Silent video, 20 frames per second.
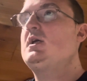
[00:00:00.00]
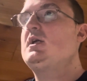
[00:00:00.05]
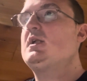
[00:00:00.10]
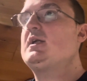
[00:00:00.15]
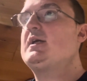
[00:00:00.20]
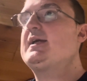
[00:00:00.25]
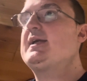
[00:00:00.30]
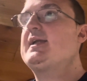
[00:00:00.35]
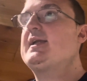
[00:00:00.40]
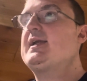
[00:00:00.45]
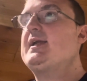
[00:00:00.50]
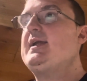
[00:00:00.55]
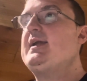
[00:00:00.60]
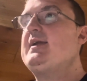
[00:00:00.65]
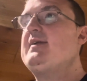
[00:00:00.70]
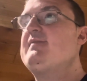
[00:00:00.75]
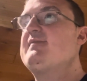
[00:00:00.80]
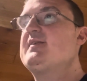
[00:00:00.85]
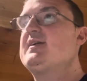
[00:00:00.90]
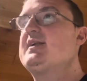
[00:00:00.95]
Like,
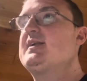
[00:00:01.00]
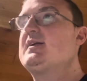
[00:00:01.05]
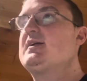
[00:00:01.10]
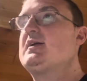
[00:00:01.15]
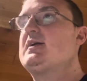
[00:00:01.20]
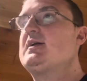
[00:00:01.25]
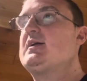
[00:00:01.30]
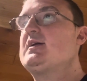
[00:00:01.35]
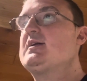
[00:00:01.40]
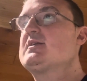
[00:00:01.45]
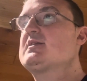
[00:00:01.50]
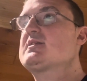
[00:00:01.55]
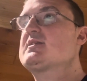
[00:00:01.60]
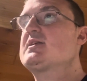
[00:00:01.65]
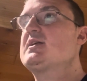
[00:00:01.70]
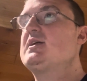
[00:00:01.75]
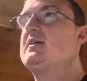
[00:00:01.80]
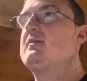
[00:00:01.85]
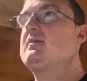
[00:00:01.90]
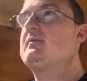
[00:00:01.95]
even
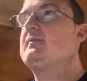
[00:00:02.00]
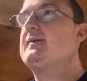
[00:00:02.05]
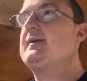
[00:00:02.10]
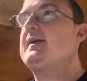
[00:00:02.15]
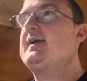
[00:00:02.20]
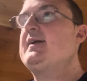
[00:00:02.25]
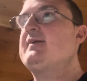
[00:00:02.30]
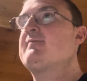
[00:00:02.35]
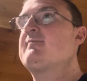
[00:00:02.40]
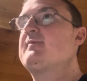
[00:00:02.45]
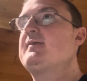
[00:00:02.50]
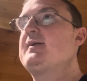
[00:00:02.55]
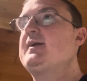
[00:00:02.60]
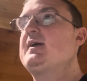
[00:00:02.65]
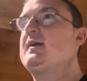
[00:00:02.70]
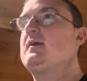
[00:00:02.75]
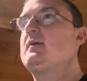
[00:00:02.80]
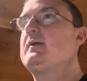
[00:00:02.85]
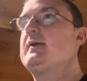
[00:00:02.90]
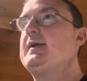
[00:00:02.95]
also, if we
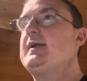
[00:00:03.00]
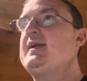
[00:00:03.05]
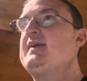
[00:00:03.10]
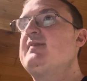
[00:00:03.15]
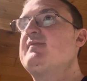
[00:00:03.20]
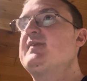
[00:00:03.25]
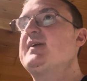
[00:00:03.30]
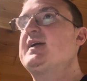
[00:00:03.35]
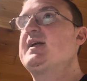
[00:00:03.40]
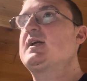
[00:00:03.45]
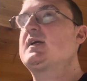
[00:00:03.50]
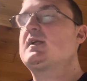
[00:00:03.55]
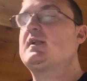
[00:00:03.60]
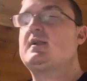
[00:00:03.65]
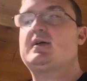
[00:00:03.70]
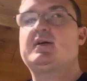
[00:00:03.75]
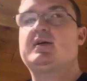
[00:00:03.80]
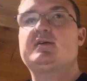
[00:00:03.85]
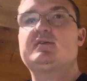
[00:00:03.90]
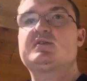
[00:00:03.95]
are even
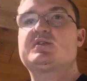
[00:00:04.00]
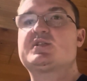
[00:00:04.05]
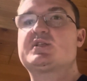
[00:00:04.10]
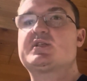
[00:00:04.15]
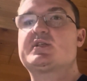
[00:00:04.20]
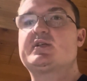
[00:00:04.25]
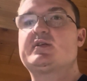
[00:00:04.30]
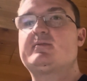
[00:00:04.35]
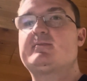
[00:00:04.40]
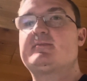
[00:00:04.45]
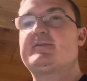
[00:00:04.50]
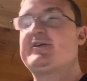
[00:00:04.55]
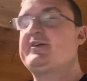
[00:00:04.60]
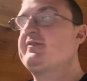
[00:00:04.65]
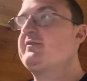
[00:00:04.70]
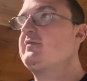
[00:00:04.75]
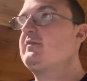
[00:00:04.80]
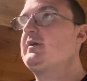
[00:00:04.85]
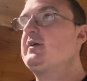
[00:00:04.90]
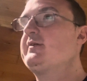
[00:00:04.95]
close to the
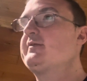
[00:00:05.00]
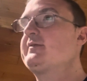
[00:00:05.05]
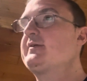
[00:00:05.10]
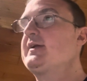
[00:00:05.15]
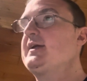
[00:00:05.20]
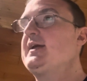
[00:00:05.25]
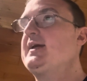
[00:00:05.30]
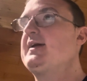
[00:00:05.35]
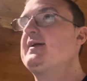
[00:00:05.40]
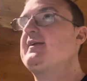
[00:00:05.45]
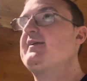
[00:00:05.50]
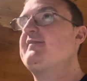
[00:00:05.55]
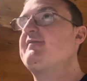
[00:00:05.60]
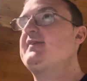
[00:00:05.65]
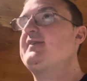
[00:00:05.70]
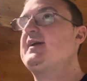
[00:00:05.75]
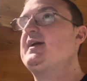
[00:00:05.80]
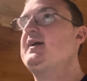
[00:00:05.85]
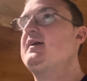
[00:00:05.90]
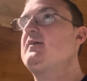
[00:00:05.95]
Monroe County
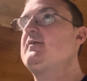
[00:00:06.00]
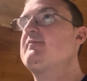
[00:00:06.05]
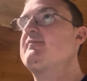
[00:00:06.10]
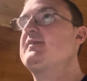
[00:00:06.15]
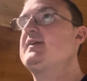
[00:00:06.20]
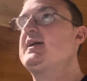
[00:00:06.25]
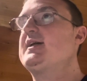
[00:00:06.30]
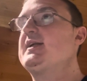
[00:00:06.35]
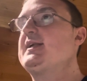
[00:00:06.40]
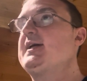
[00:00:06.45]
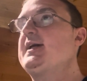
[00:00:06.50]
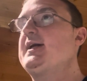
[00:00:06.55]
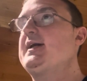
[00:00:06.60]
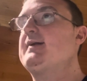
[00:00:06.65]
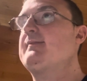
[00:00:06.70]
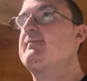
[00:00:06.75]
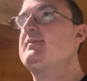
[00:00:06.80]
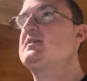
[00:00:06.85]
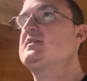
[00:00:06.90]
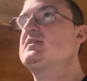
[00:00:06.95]
Fair, if that
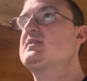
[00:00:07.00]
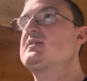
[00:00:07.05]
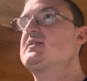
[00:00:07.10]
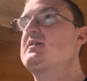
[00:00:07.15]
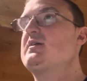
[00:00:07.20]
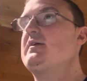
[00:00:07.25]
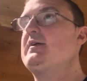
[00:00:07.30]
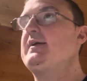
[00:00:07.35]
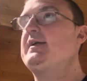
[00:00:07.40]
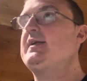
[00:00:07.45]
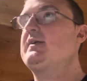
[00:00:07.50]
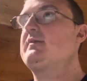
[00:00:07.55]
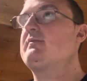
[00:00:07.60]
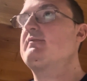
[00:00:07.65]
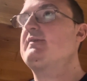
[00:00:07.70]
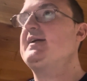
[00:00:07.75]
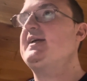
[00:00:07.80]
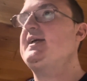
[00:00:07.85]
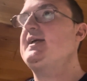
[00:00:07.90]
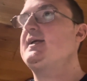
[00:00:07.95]
happens during the
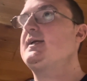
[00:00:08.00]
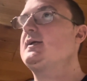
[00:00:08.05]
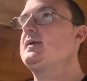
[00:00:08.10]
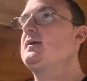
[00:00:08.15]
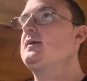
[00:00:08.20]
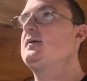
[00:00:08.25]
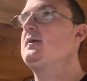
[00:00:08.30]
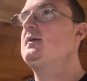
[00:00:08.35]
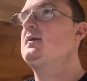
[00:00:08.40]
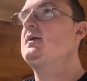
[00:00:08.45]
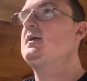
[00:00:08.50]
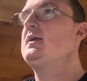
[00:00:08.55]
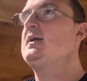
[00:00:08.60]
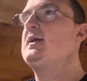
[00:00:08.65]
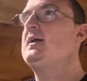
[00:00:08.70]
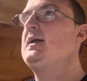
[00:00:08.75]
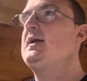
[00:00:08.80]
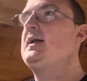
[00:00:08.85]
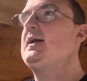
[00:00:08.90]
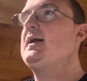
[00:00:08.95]
week,
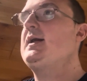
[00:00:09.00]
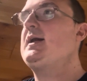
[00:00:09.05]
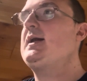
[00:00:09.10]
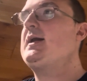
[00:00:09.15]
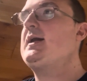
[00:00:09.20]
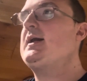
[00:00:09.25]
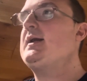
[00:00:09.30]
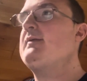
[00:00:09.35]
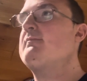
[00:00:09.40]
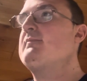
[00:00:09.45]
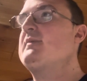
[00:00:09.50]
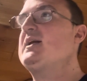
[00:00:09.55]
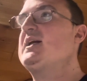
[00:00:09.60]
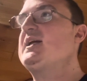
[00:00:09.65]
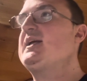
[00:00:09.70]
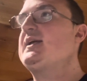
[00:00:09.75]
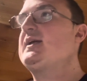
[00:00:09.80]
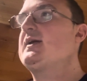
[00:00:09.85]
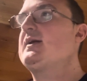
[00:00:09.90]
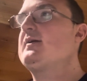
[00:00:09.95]
I
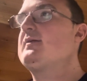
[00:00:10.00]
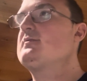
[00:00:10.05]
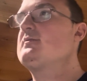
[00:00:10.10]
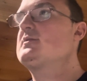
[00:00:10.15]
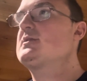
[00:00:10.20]
might go